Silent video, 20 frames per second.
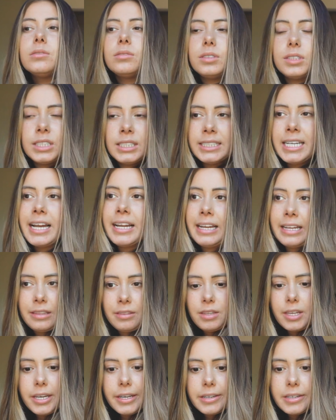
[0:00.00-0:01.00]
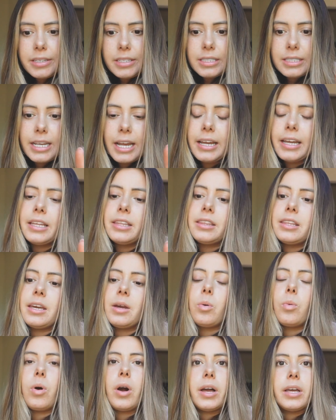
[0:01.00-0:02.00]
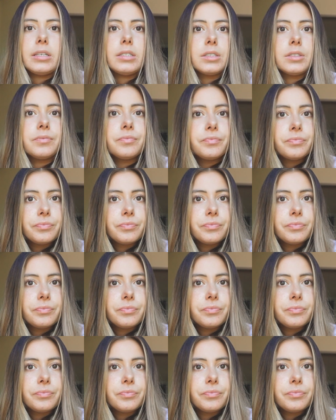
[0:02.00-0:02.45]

Second thing was,